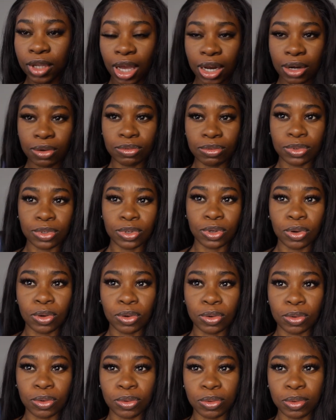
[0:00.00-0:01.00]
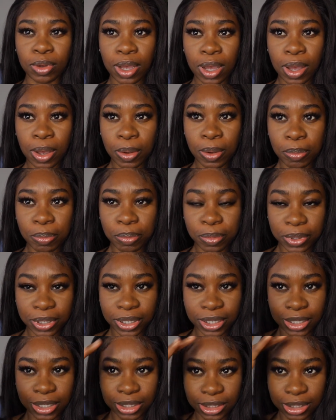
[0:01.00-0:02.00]
don't know,
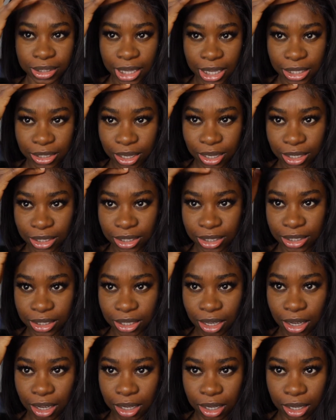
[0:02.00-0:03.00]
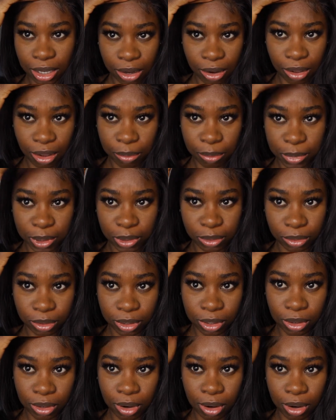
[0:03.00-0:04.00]
but as y'all can see, y'all could clock me
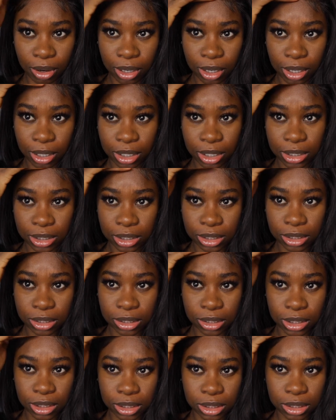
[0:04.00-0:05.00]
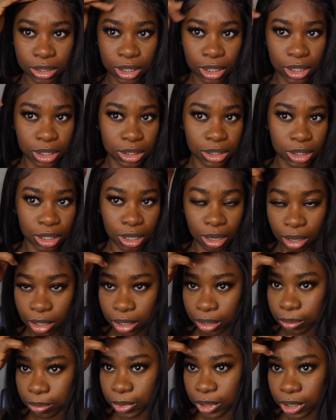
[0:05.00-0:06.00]
real hard. This thing is
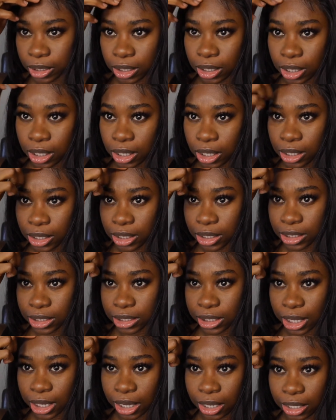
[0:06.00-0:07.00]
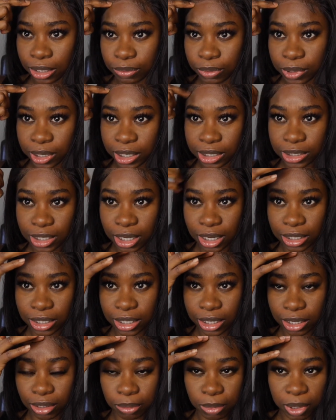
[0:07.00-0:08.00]
clocking me. This line where I tied
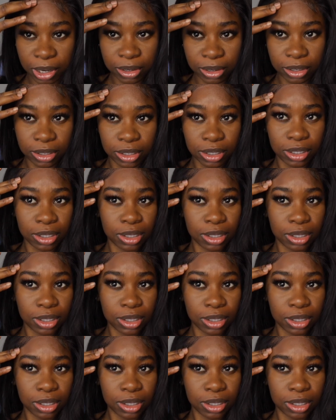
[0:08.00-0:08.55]
down my